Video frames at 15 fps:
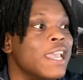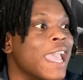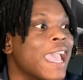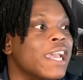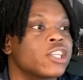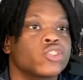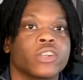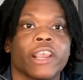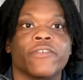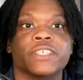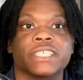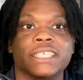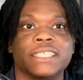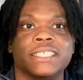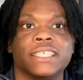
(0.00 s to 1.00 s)
has
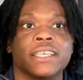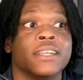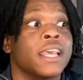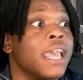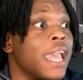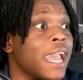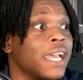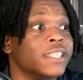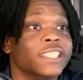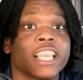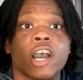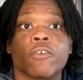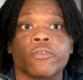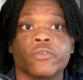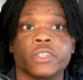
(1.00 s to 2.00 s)
Travis Etienne, has
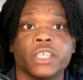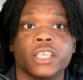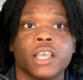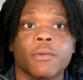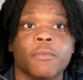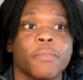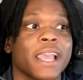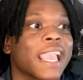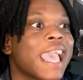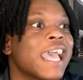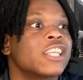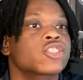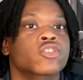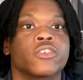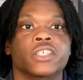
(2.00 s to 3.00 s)
Calvin Ridley coming back,
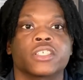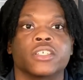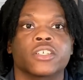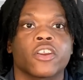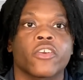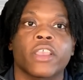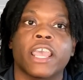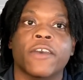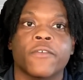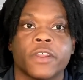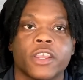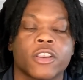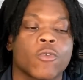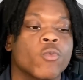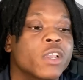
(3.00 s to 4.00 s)
has Christian Kirk, Evan
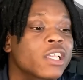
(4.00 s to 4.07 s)
Engram.